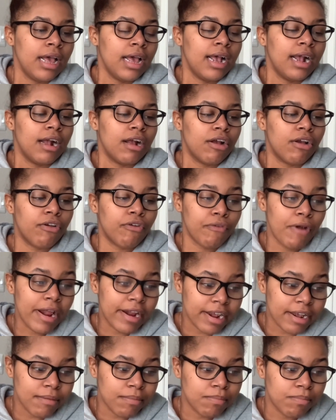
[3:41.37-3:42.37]
Credit
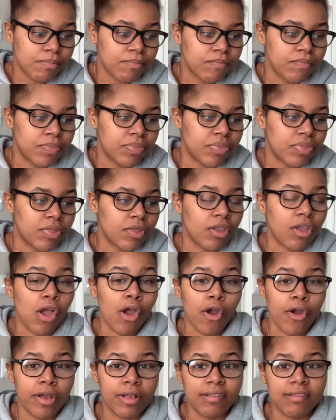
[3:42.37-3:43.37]

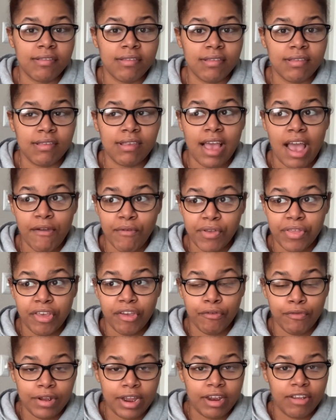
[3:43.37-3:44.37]
is everything
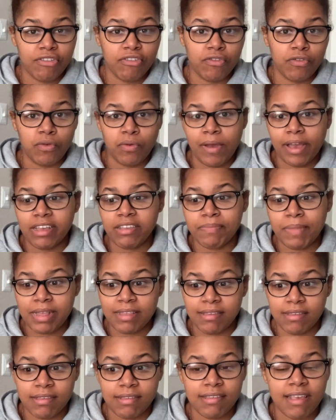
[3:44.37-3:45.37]
related to
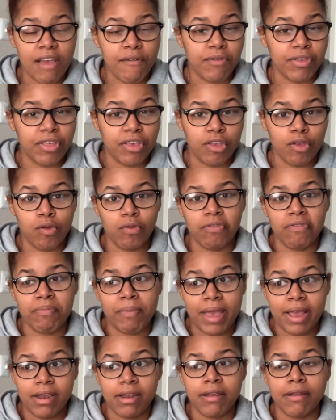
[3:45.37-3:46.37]
expenses, everything you
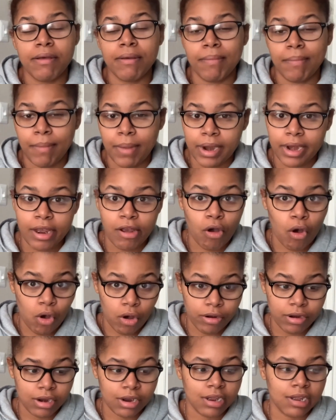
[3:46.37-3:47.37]
spend money on.
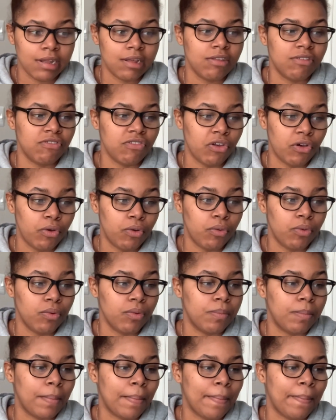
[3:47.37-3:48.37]
So,
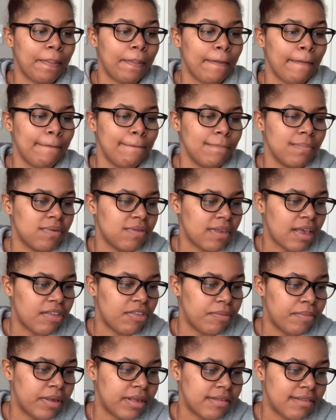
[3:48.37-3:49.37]
say the
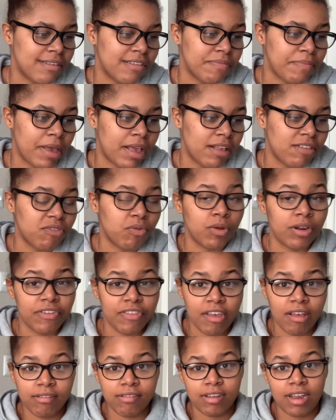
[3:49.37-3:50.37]
business spent
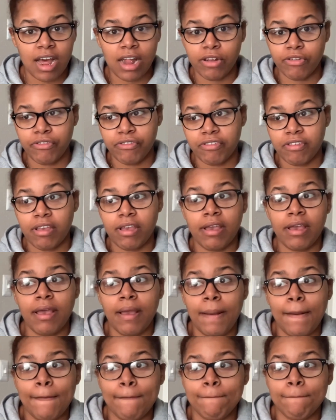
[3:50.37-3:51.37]
$20,000
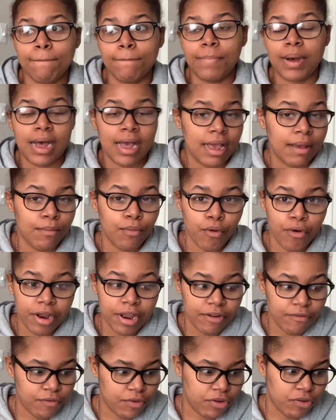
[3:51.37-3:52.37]
buying more
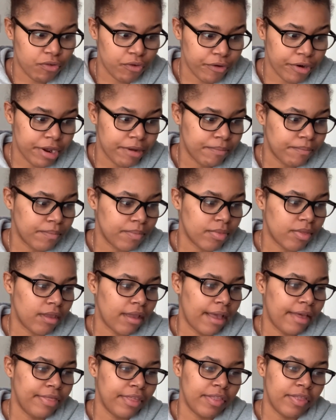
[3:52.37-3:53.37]
inventory, and
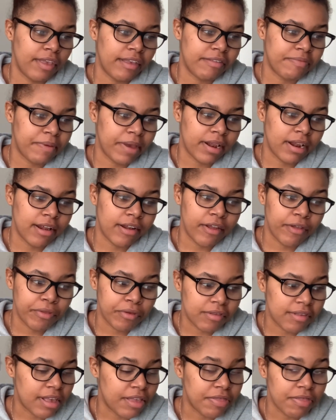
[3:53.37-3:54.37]
then they spent another
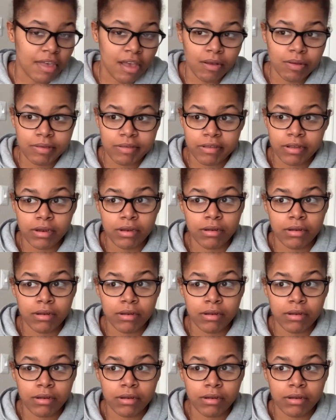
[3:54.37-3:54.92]
$10,000.